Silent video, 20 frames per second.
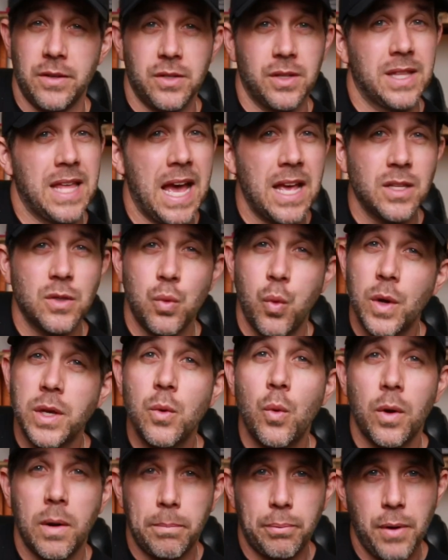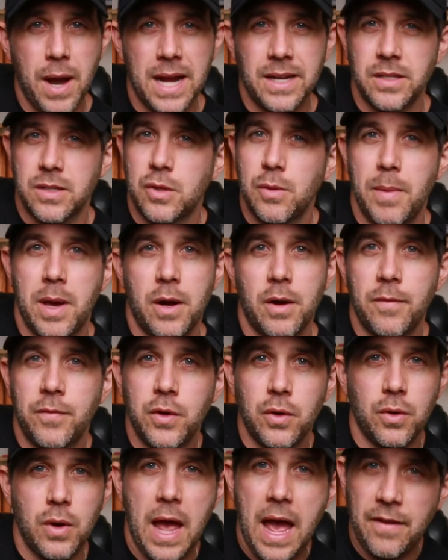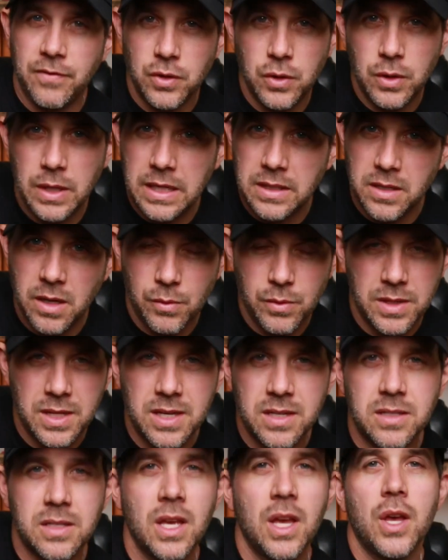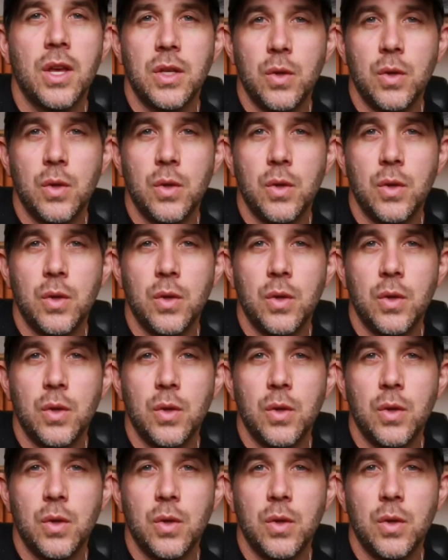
So that's what you want to practice. No matter if you're after you get done with this,